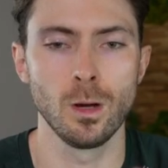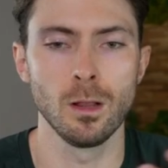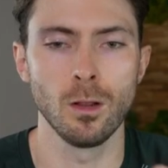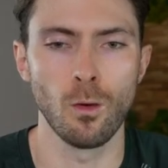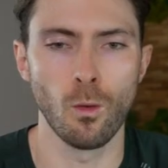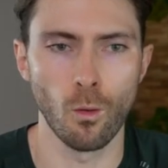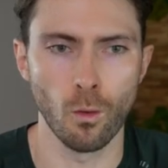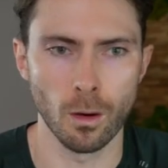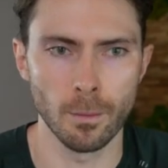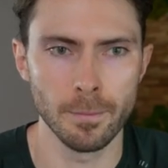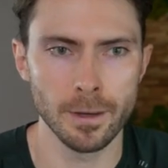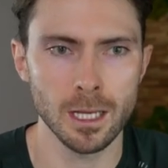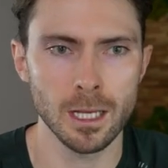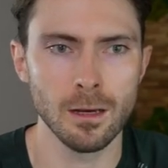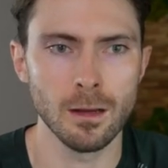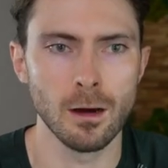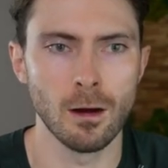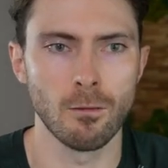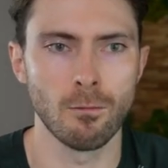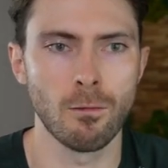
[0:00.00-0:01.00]
will
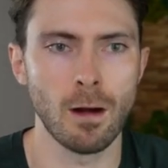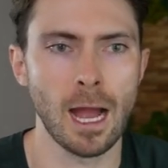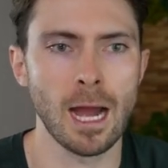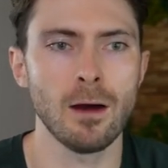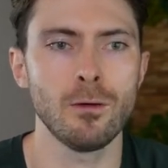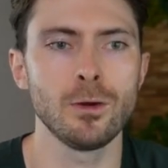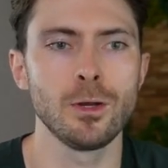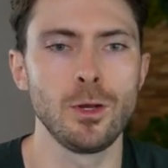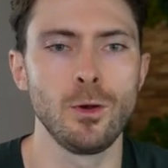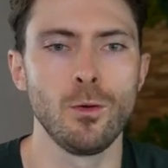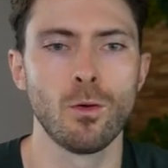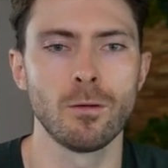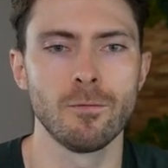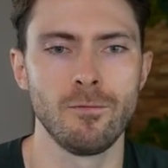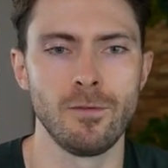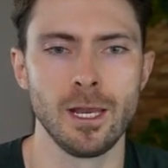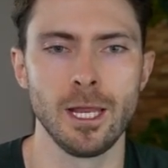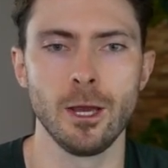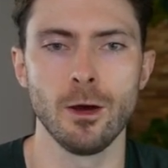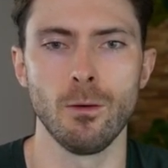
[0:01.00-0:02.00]
orbit around your
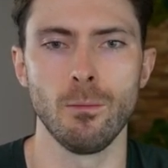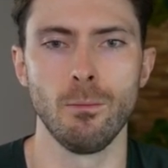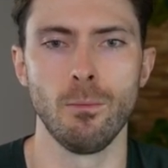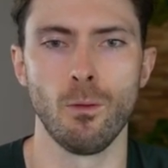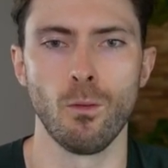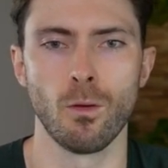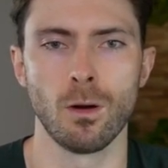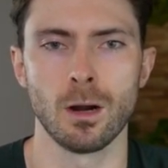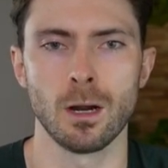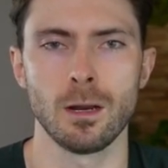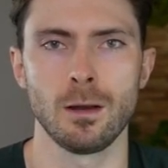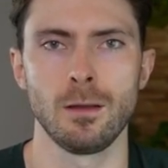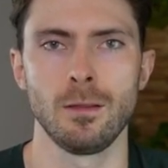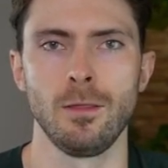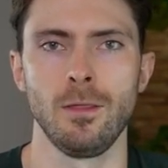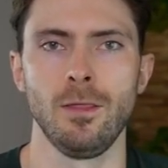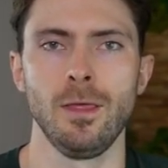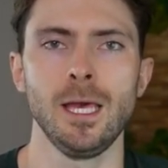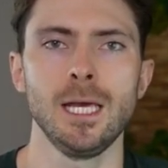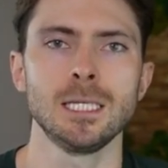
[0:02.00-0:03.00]
video board.
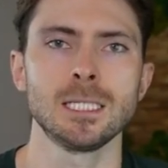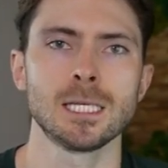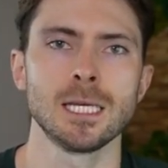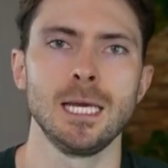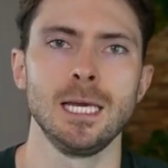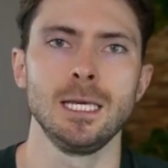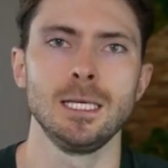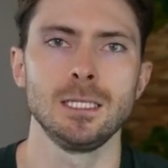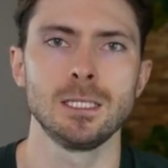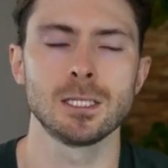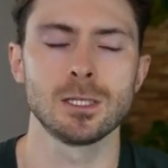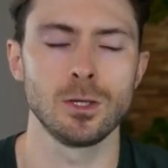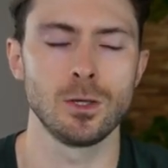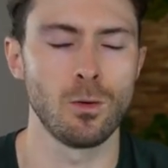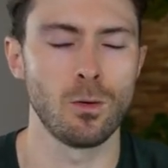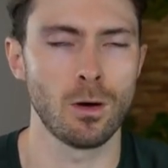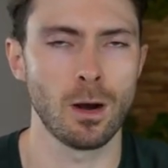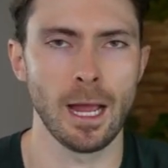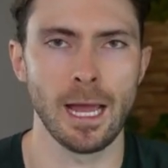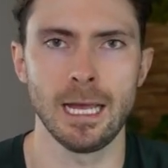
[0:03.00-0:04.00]
This is
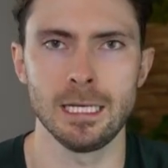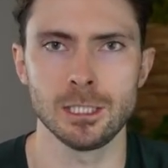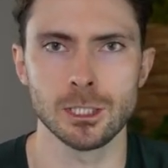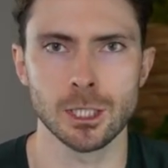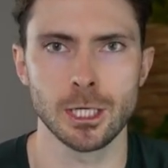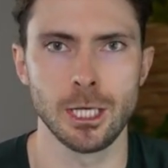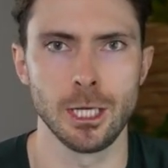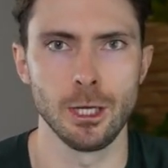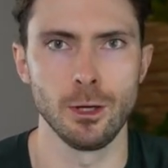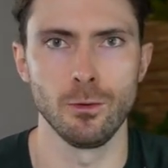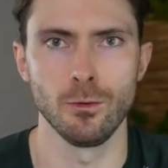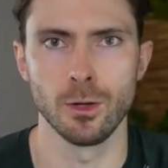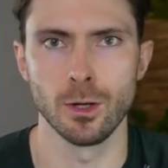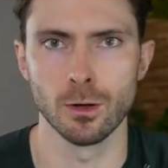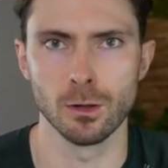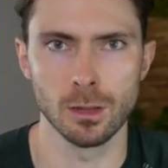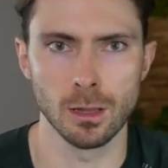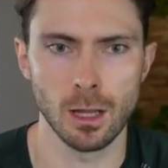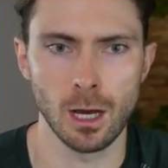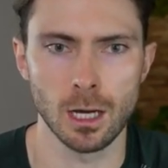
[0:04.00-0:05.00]
your HQ,
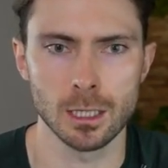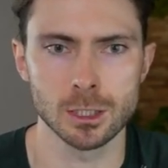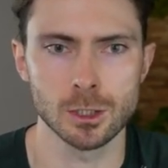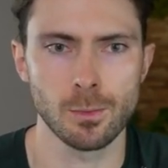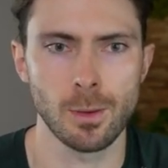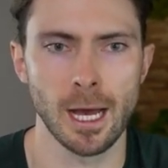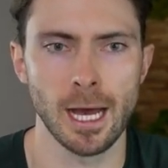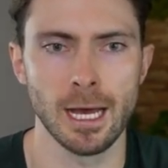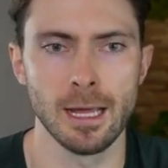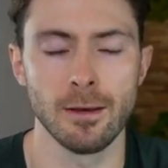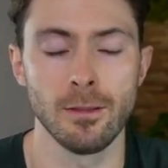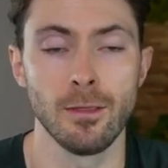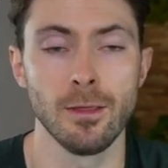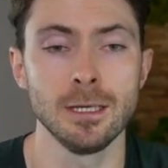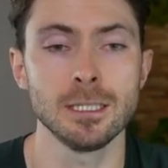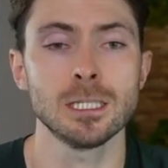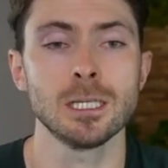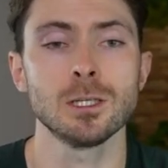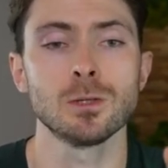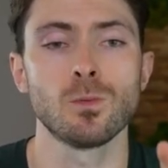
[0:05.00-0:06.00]
your launch pad.
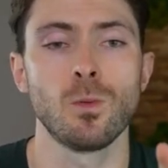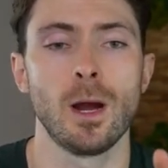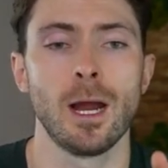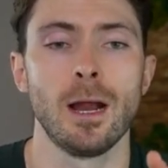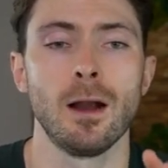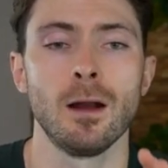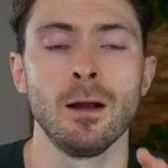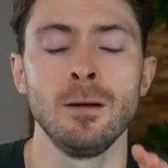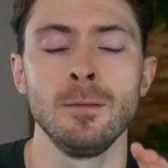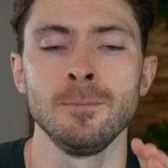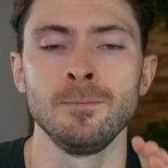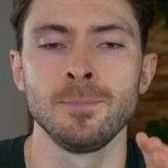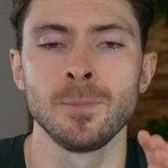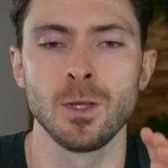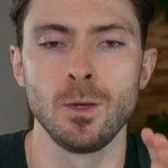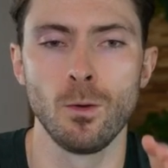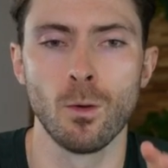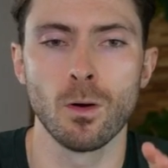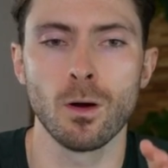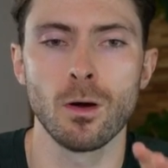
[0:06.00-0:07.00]
This is where
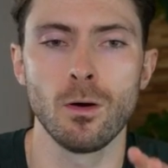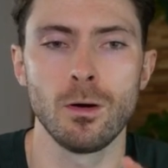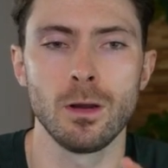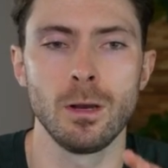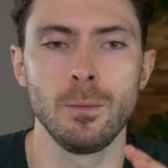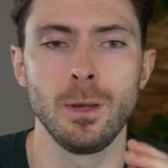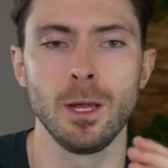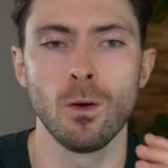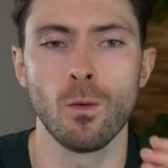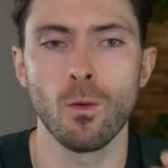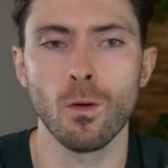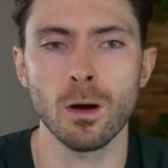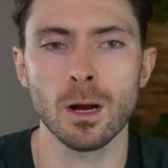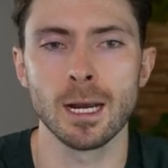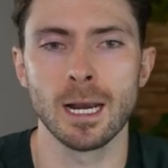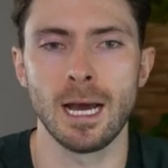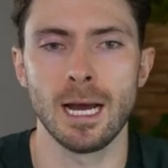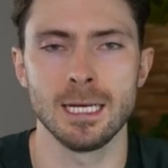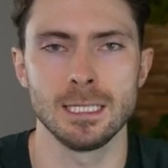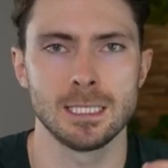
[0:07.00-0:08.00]
you're going to be
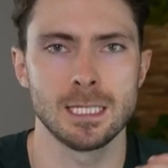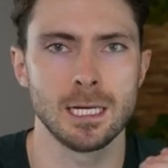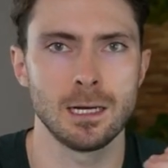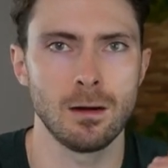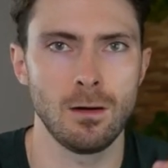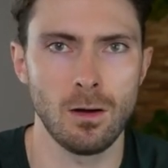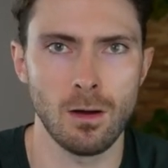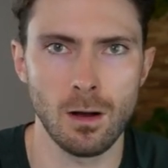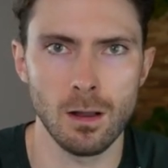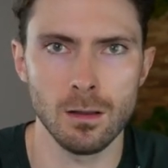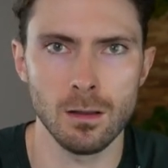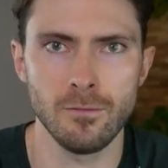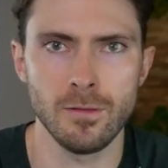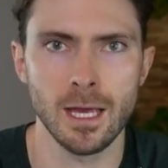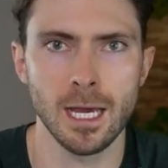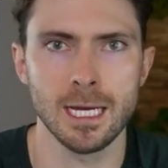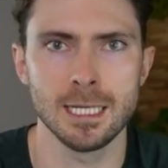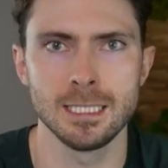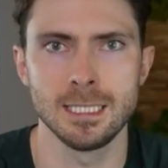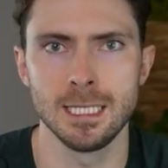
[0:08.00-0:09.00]
organizing all of
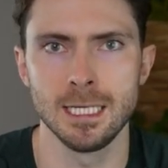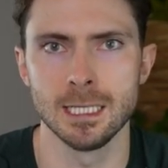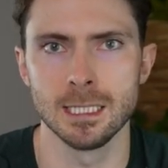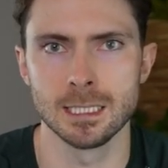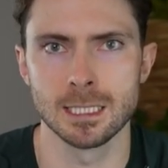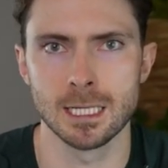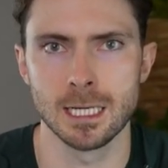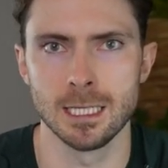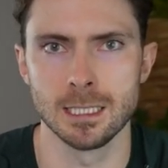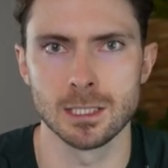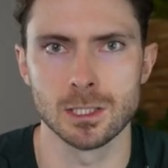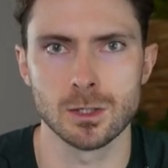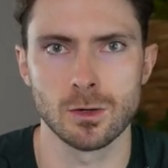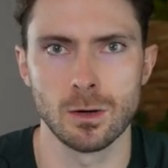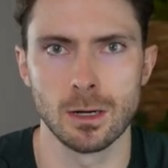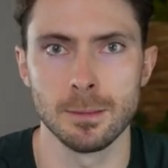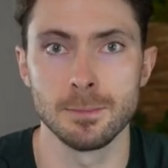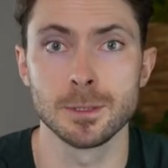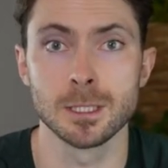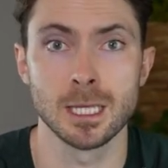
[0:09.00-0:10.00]
the ideas and
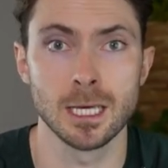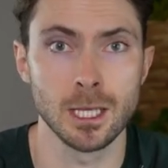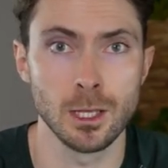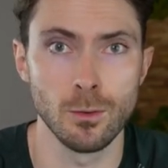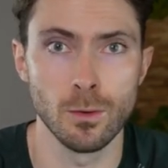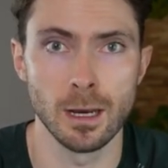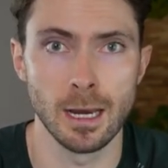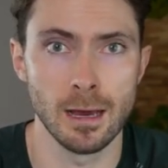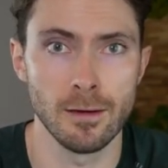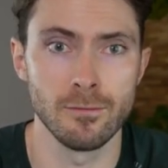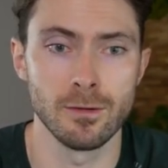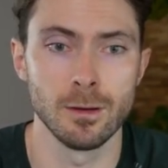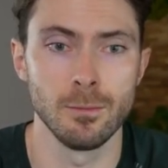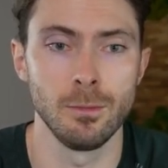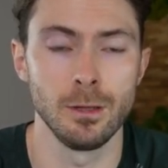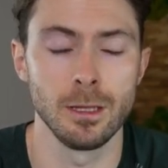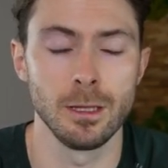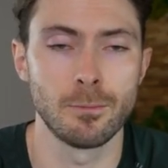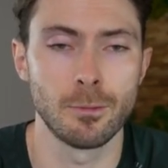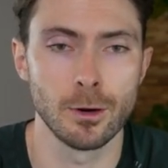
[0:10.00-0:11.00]
scripts that you
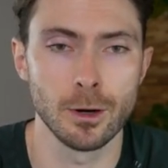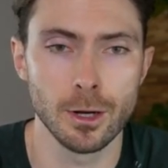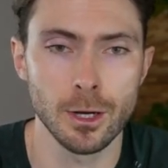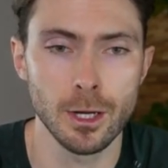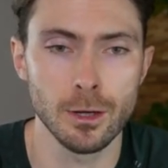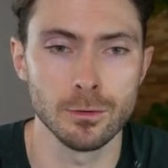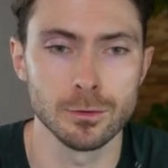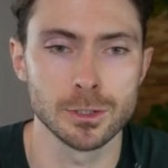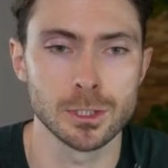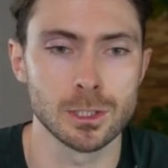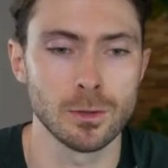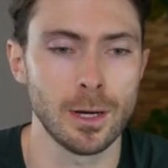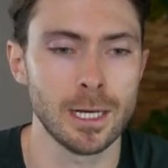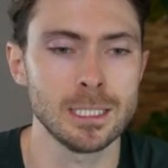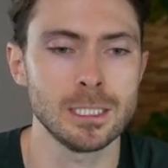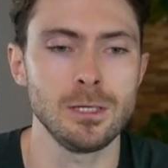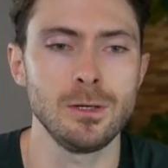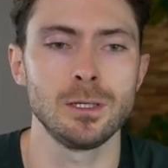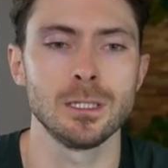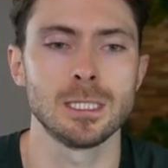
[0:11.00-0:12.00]
inevitably produce. So
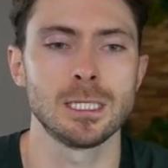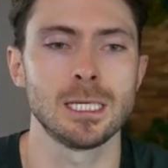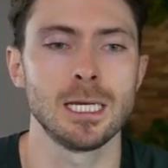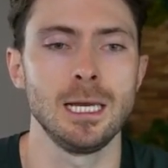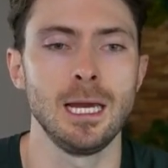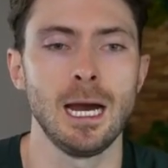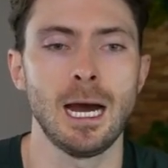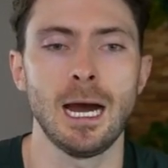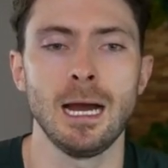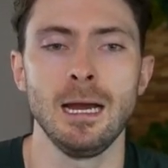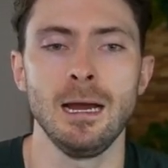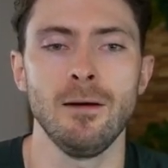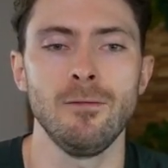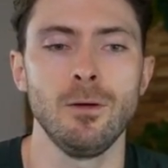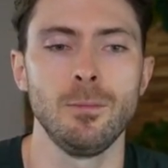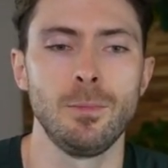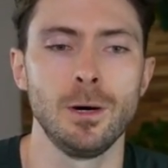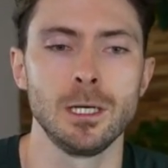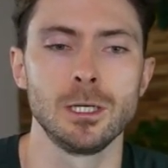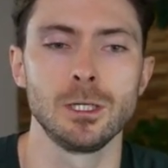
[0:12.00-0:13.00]
as you can see, I have
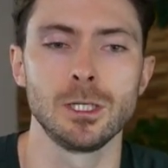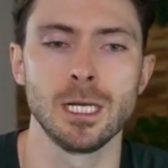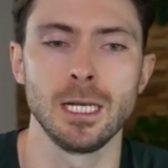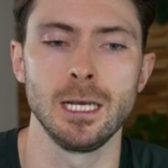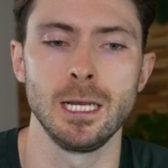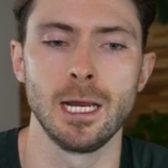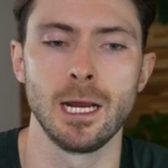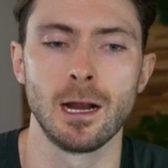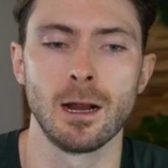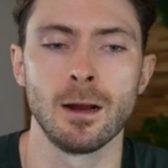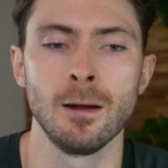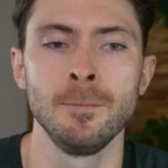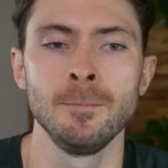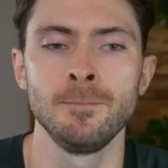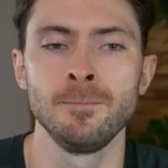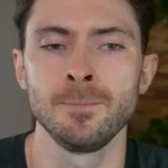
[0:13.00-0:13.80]
a bunch in here.